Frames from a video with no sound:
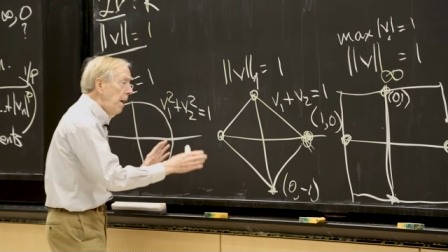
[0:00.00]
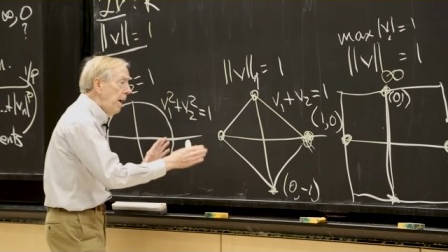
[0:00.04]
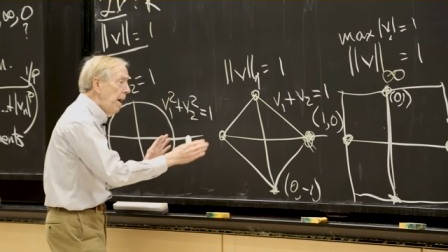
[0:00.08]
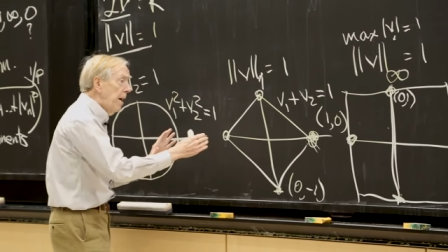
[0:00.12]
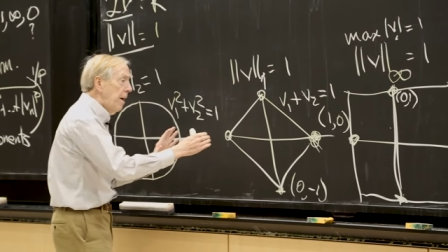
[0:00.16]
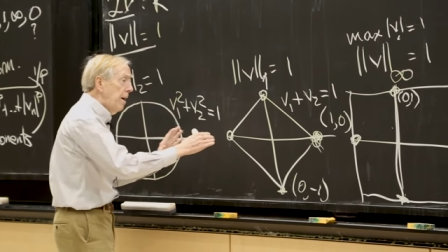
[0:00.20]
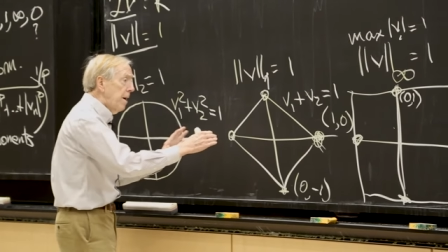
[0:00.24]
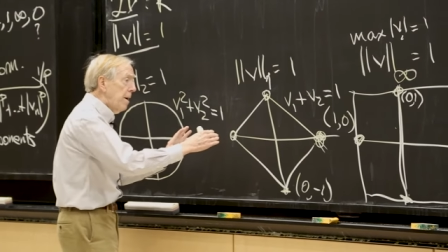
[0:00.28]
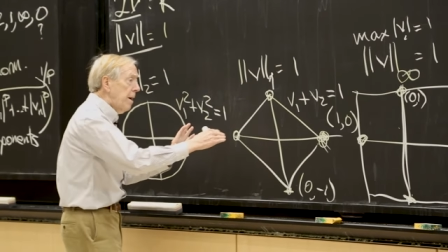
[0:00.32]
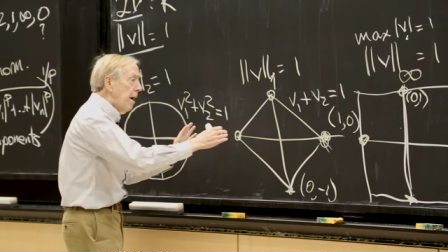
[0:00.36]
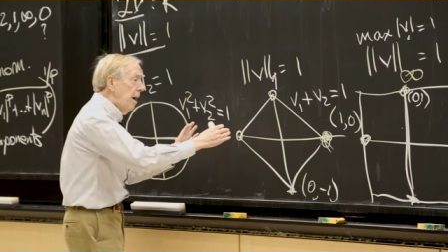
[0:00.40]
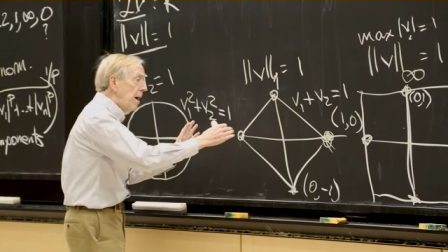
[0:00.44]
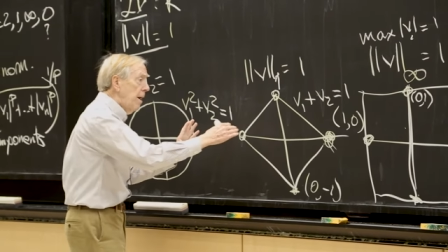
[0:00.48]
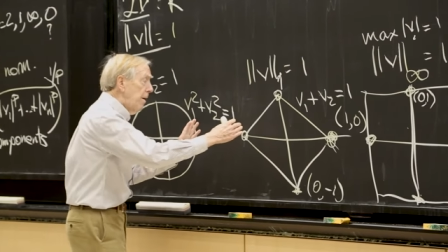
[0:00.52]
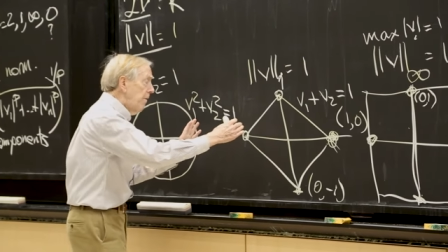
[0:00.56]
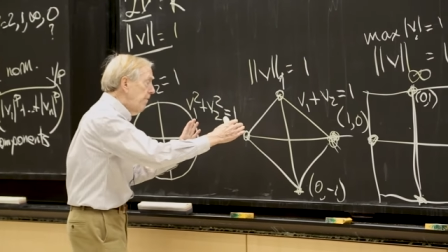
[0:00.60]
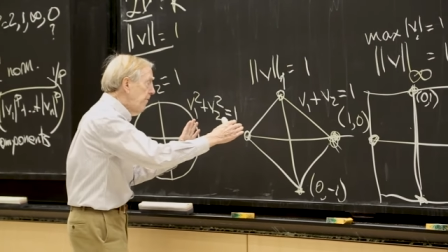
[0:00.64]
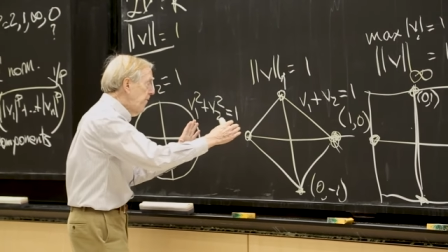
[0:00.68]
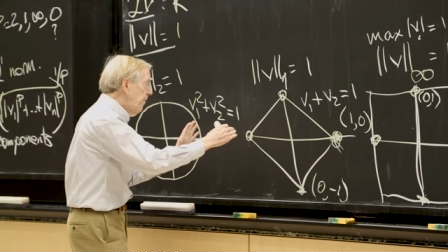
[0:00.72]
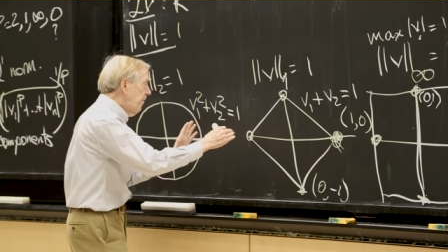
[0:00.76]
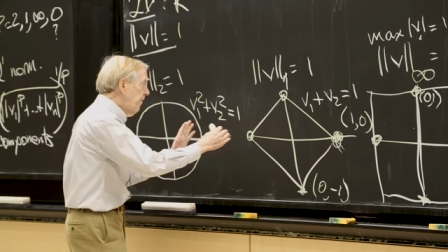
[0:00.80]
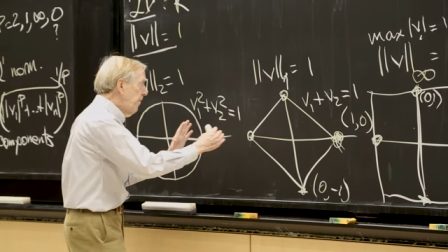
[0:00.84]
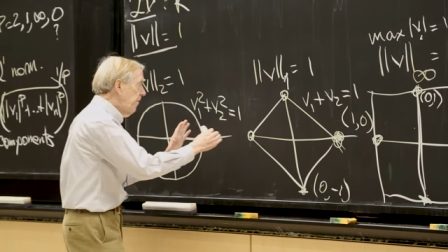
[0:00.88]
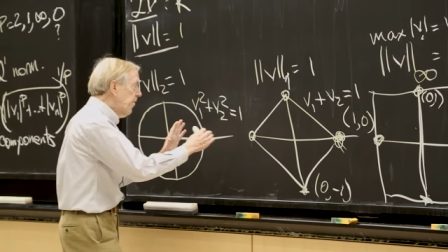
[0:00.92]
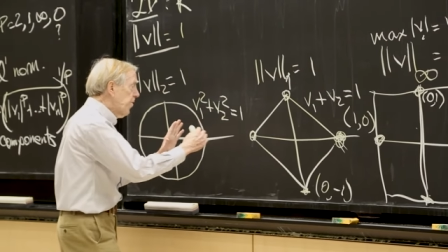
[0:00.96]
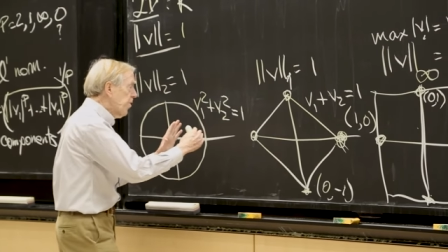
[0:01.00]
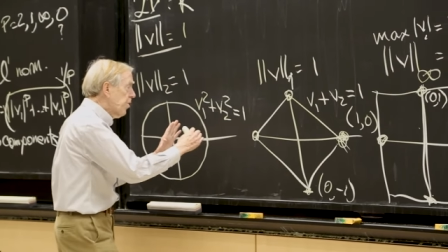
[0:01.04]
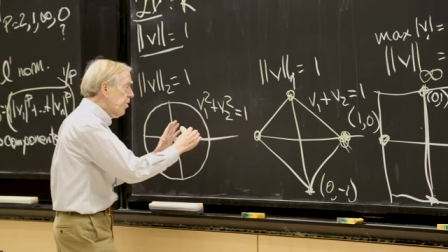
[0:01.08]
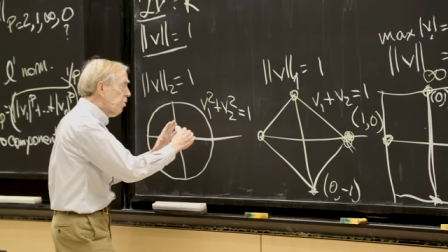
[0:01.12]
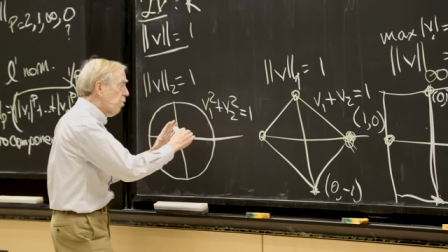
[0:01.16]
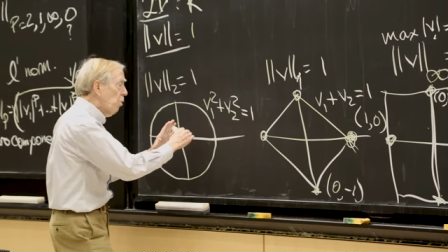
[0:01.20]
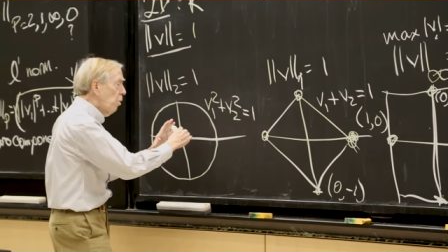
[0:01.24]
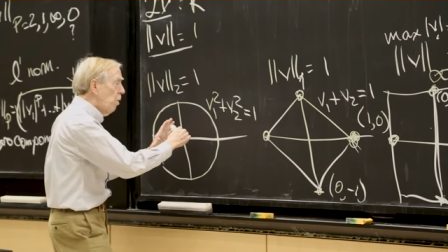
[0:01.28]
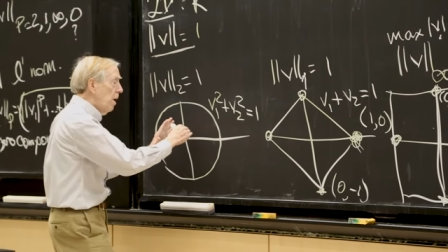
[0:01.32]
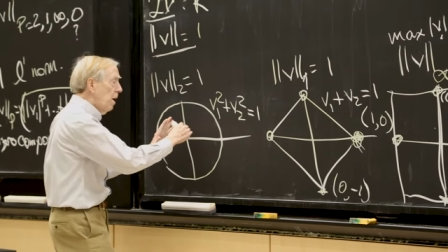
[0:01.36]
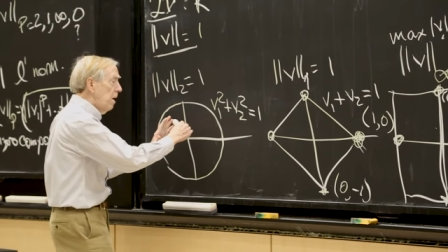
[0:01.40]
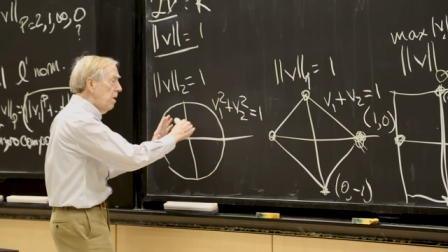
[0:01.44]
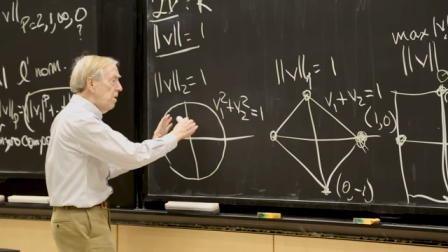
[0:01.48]
and it kind of
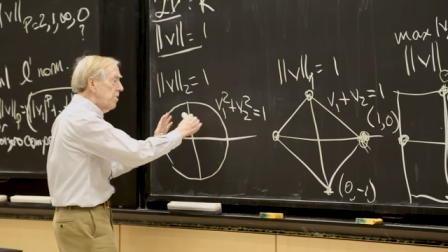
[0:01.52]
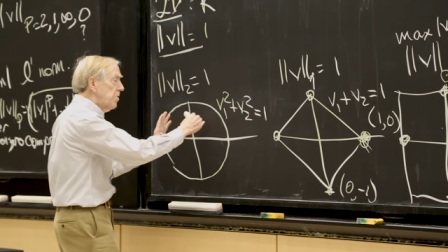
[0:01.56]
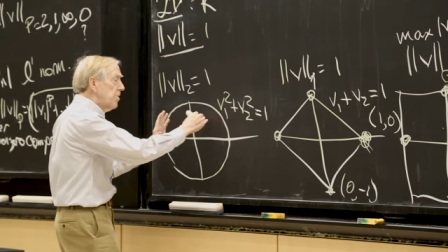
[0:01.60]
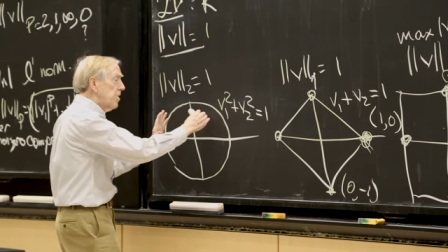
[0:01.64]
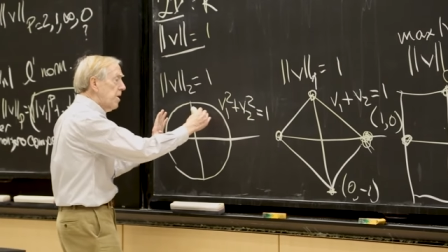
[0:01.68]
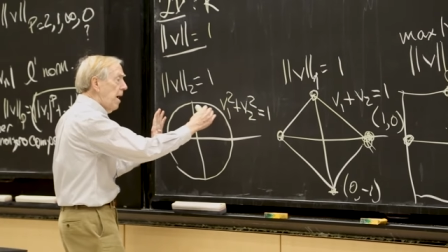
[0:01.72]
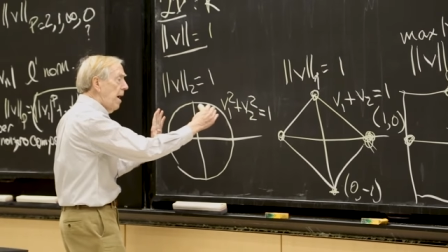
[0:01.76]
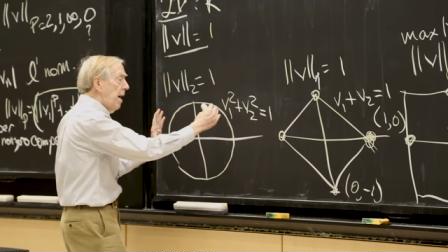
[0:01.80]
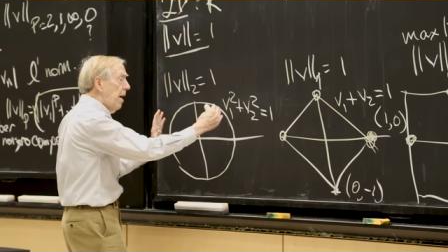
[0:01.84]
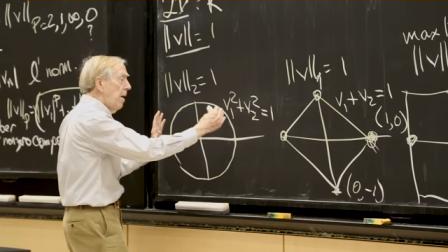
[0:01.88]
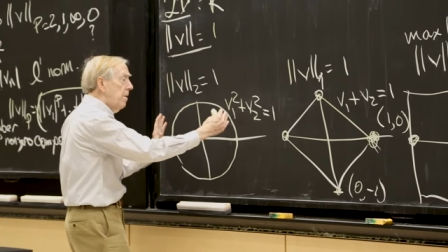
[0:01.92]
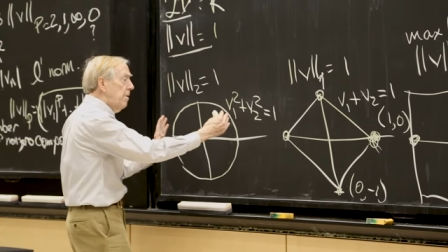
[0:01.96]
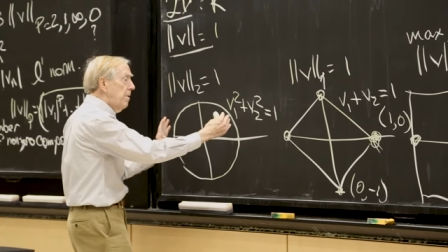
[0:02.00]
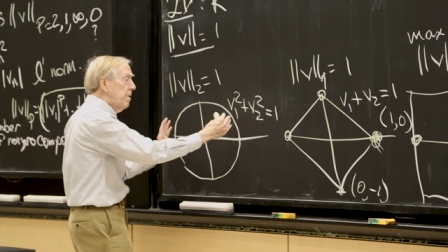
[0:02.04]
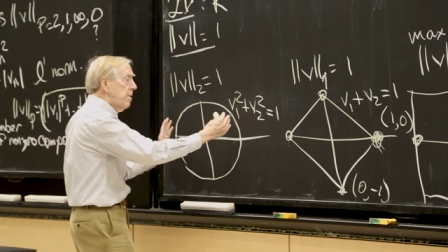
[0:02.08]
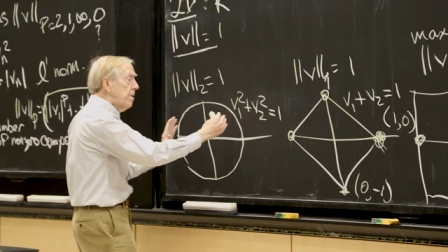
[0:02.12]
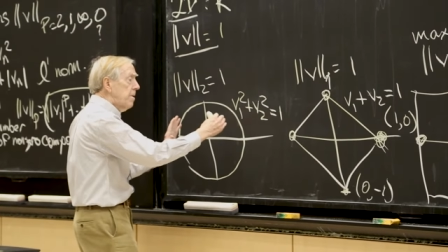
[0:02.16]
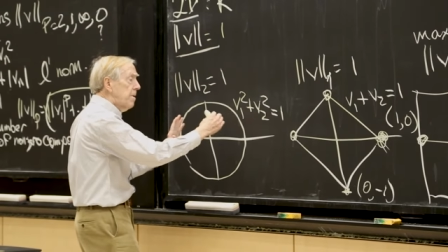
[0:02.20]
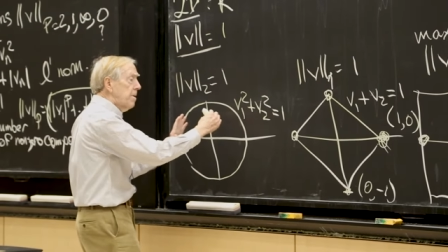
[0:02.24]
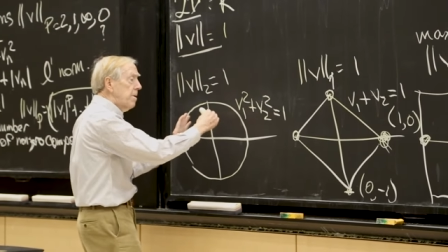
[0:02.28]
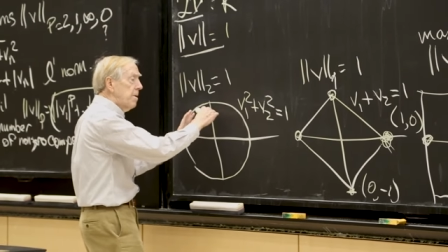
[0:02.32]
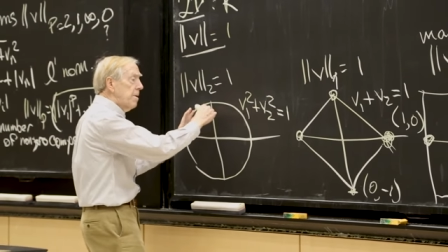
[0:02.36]
swells out